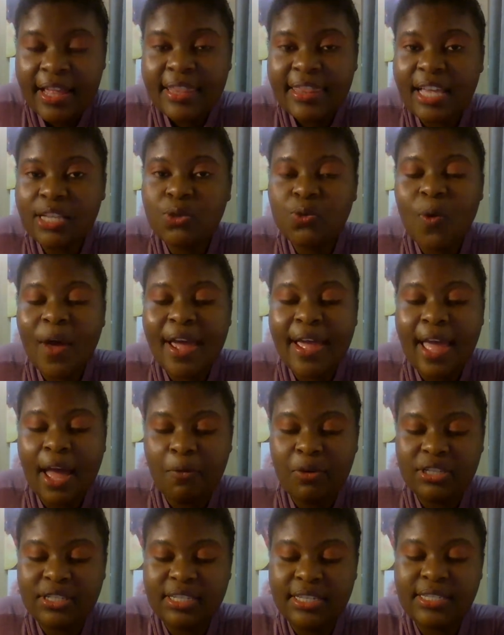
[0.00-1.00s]
That's why I
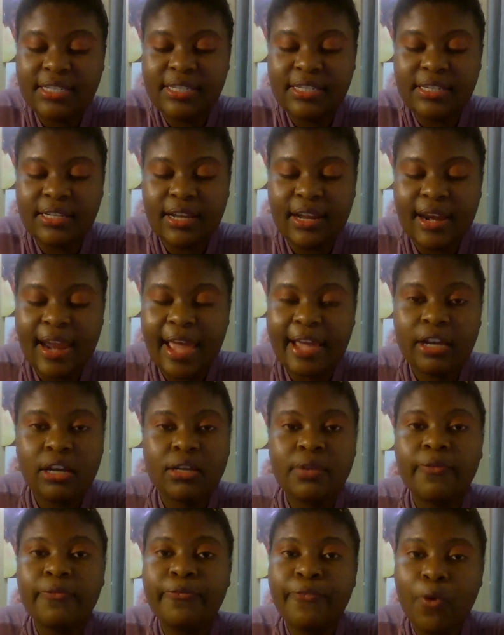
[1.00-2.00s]
was just like
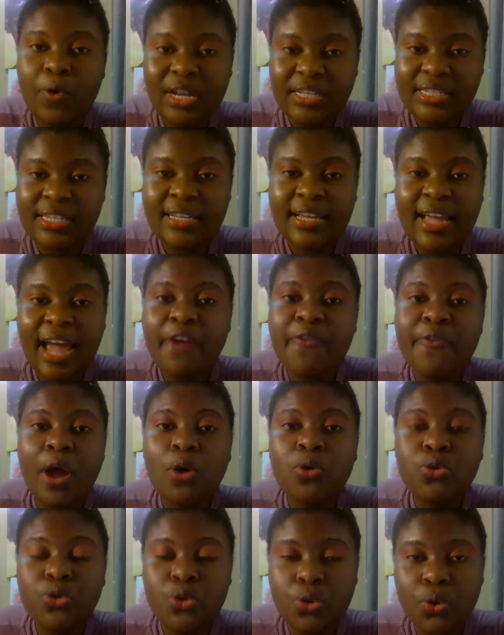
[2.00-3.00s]
focusing
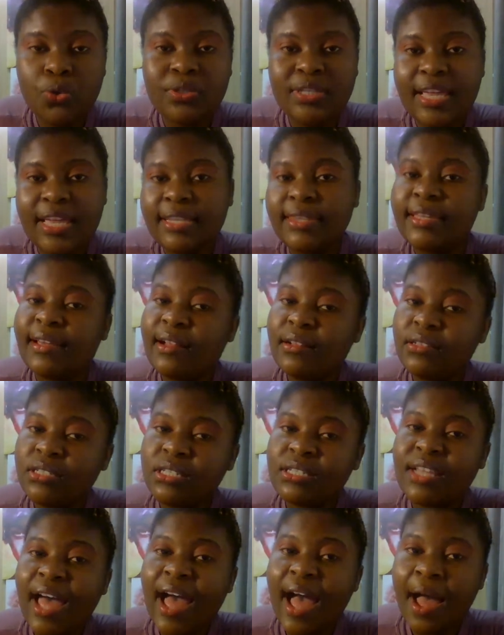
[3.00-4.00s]
around those that the
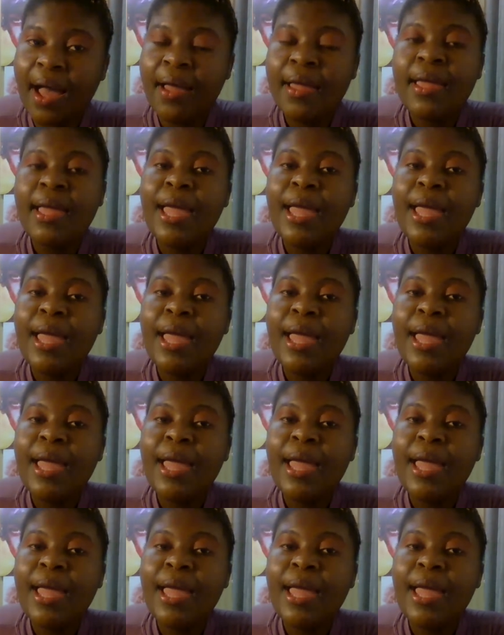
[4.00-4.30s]
cultures are